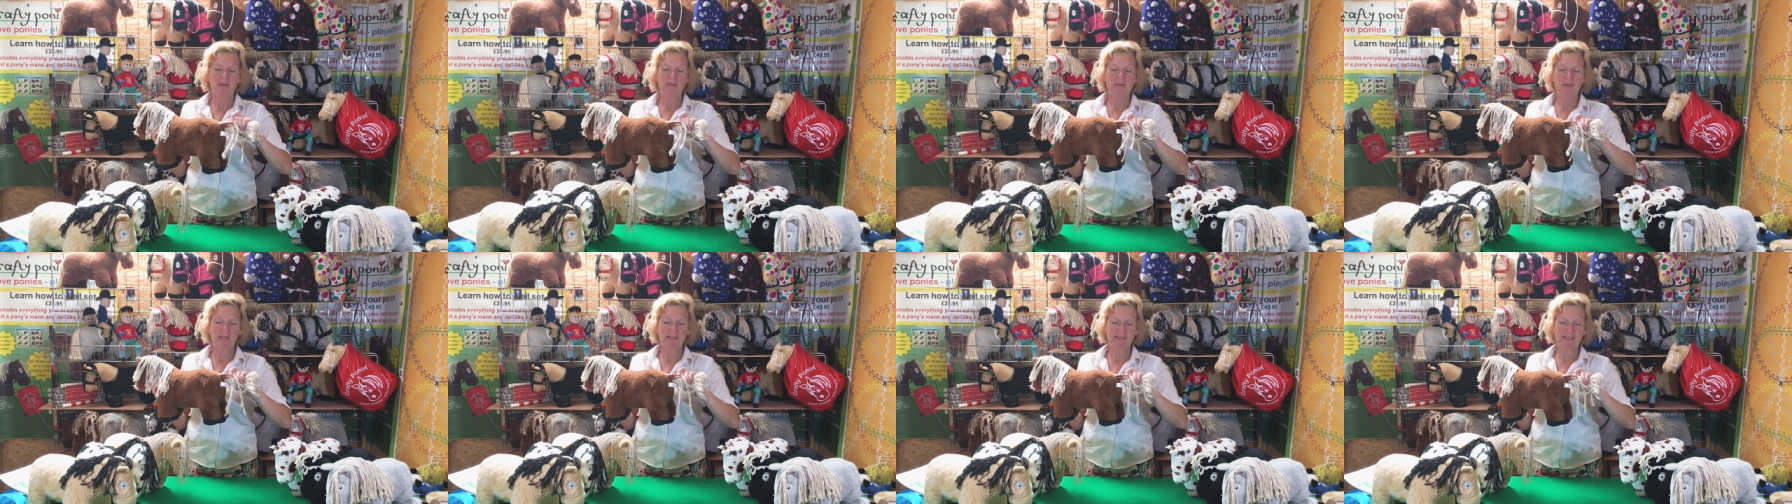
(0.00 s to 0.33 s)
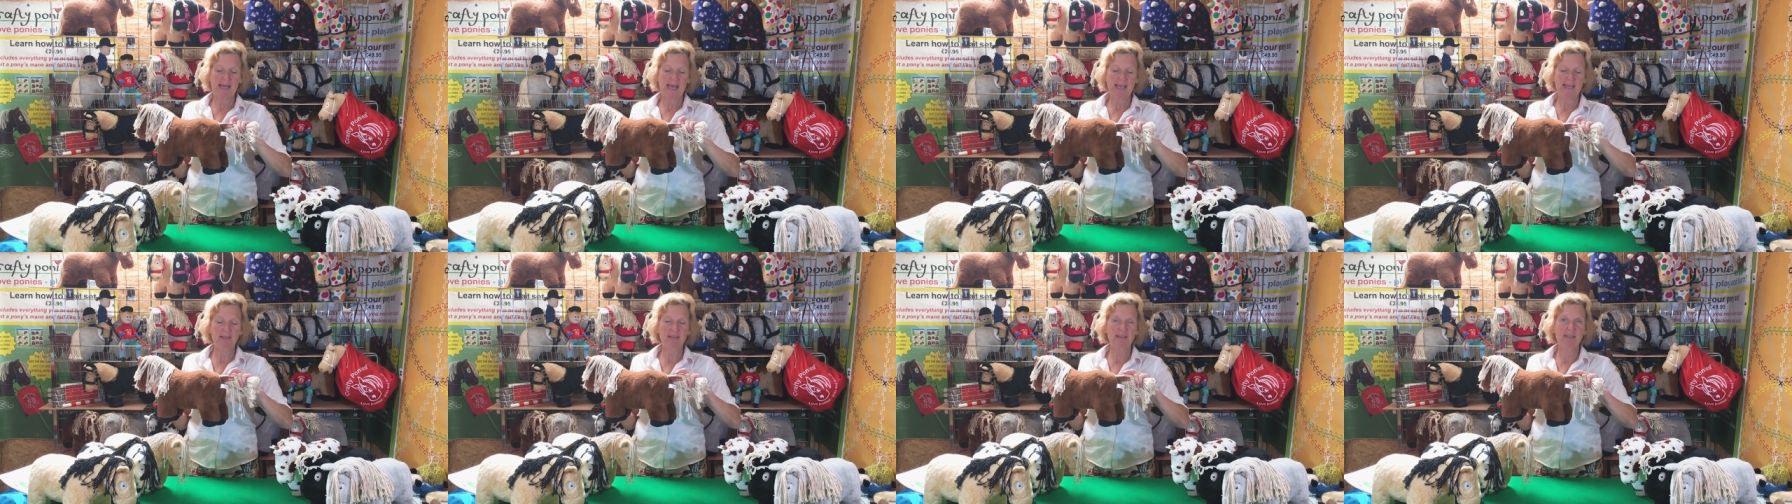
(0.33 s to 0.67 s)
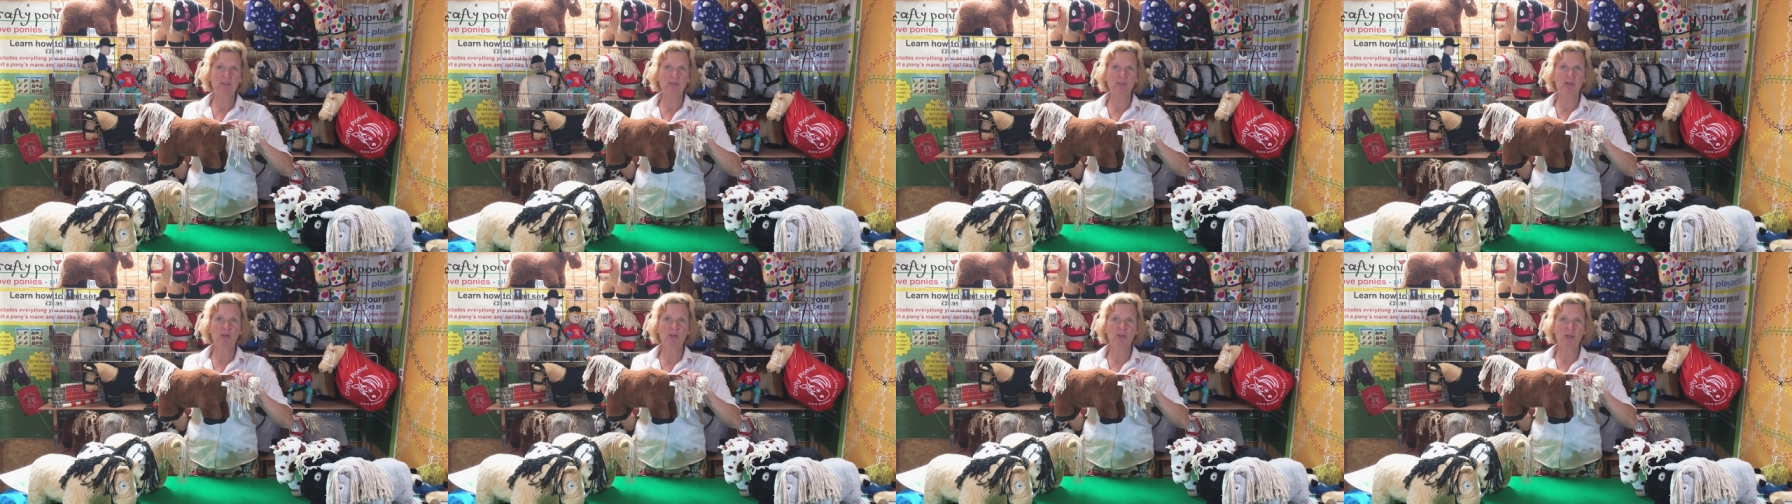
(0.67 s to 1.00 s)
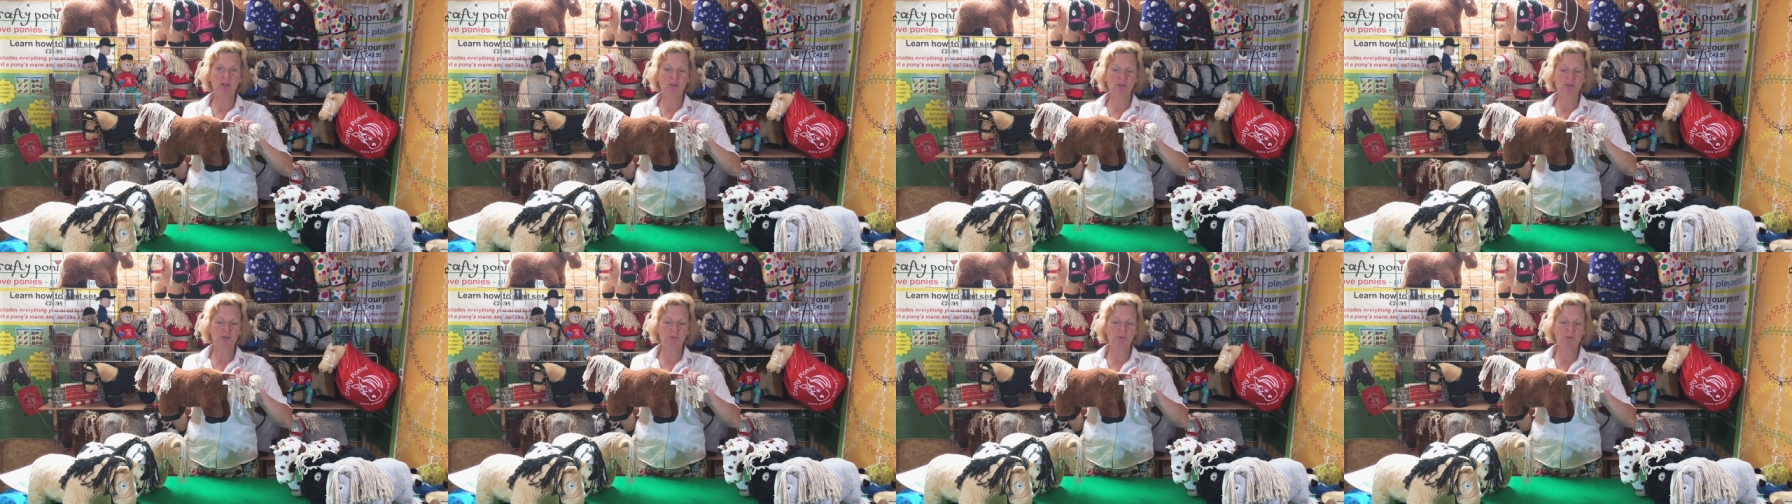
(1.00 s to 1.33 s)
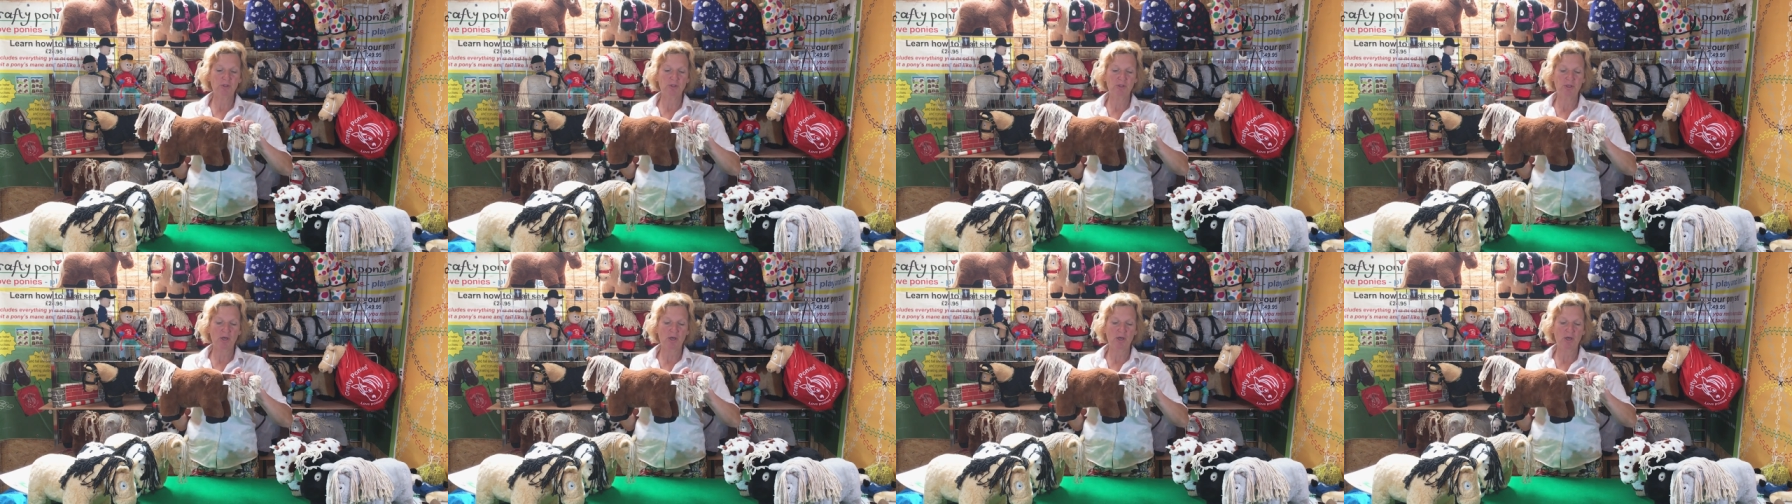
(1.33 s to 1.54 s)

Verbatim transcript: The tail is sewn onto a